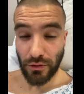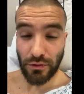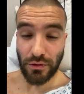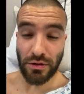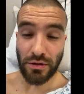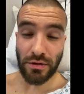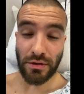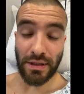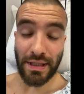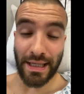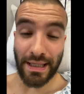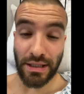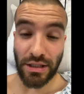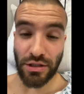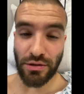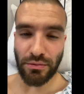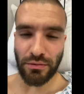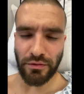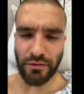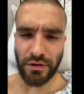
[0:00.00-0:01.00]
to
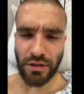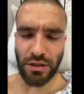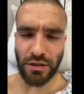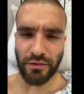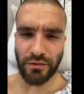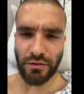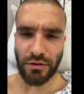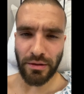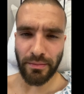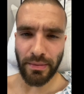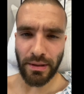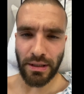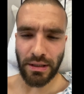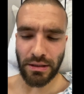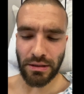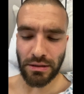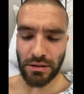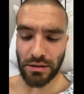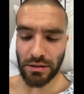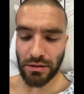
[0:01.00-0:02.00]
actual recovery
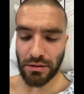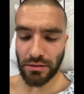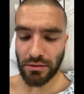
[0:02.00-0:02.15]
begins.